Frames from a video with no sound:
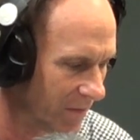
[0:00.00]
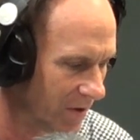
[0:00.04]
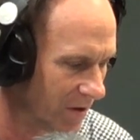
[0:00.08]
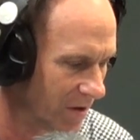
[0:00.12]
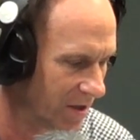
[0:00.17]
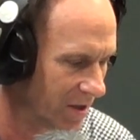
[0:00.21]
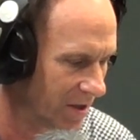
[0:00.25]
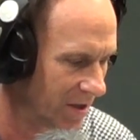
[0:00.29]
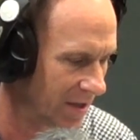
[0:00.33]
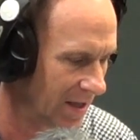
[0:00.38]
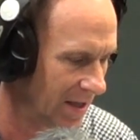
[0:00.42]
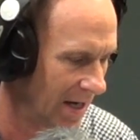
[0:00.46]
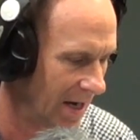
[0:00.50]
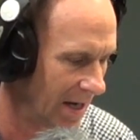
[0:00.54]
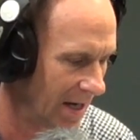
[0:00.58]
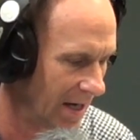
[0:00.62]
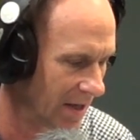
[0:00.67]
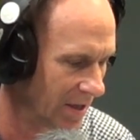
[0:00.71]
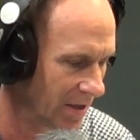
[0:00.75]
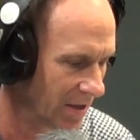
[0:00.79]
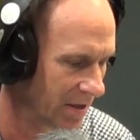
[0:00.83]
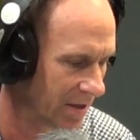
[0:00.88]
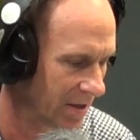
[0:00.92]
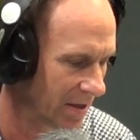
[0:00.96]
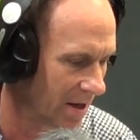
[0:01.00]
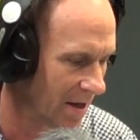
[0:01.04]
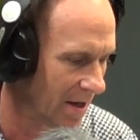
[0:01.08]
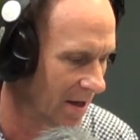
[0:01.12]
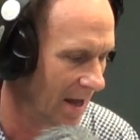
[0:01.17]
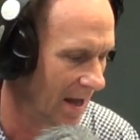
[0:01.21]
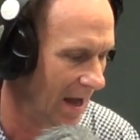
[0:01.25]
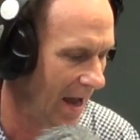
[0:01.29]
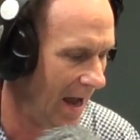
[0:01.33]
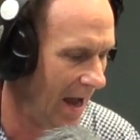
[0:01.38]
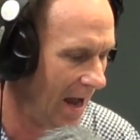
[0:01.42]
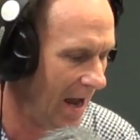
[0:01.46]
studies.
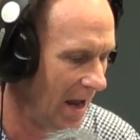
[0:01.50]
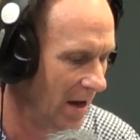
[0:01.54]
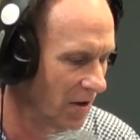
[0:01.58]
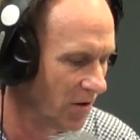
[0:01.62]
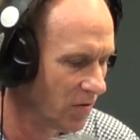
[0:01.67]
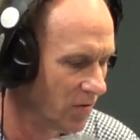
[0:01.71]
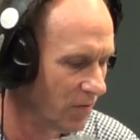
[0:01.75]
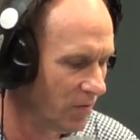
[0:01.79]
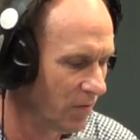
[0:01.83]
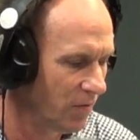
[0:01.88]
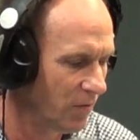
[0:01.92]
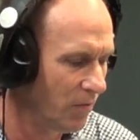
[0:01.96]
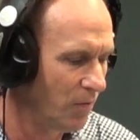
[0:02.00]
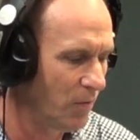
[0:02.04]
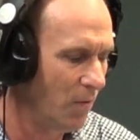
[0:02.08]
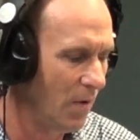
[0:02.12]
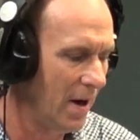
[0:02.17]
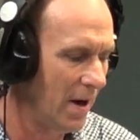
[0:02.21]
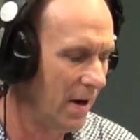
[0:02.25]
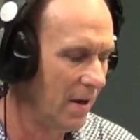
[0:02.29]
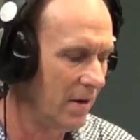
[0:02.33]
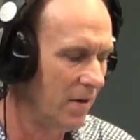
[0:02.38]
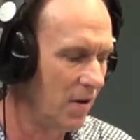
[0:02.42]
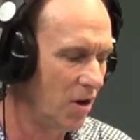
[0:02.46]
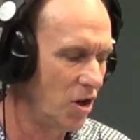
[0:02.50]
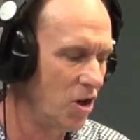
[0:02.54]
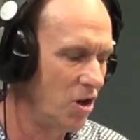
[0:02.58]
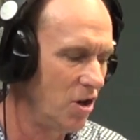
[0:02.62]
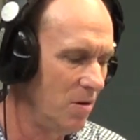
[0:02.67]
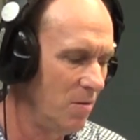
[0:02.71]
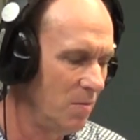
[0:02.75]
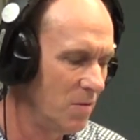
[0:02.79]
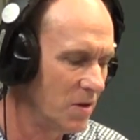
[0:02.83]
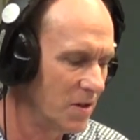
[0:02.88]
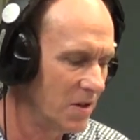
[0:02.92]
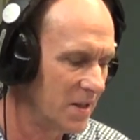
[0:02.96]
And one
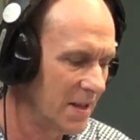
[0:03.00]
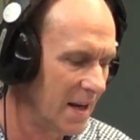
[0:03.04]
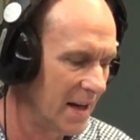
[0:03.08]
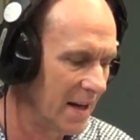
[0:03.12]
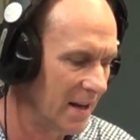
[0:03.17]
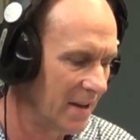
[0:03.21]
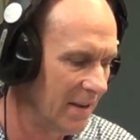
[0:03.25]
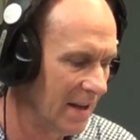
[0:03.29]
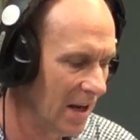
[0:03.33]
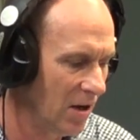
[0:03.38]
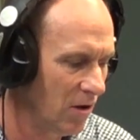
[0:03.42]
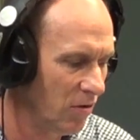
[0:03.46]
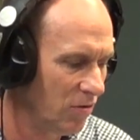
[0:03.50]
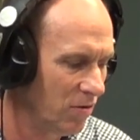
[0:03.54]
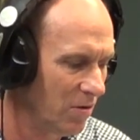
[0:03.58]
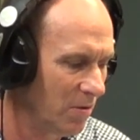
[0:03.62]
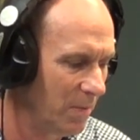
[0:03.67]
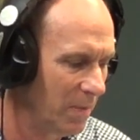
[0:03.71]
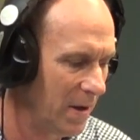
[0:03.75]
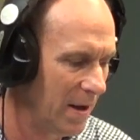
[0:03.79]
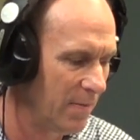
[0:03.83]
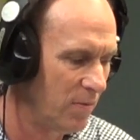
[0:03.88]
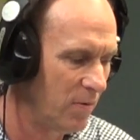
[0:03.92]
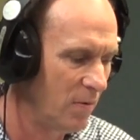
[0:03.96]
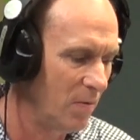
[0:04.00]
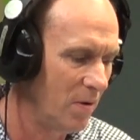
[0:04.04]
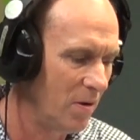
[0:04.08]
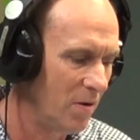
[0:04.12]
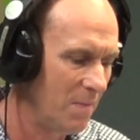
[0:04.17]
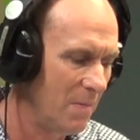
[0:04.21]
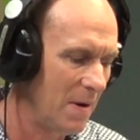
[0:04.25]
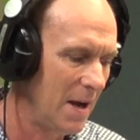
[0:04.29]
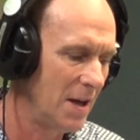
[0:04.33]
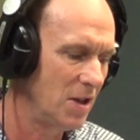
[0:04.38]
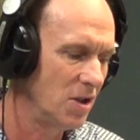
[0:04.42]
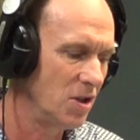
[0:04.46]
human study, they looked at people with
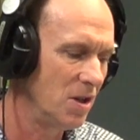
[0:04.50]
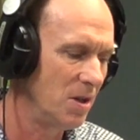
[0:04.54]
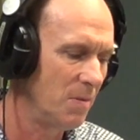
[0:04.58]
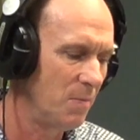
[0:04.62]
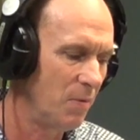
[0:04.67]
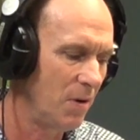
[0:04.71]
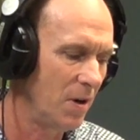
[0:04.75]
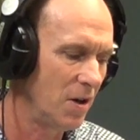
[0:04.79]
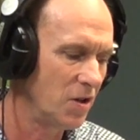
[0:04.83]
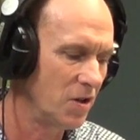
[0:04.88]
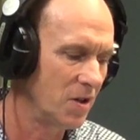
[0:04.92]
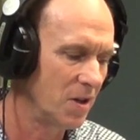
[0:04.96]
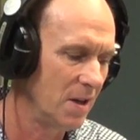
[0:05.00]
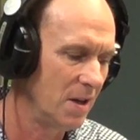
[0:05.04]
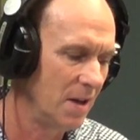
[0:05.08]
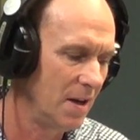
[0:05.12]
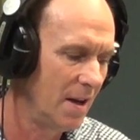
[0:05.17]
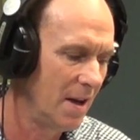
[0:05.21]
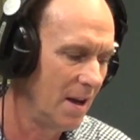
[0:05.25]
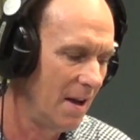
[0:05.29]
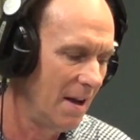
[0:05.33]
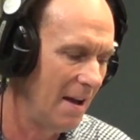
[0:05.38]
major depression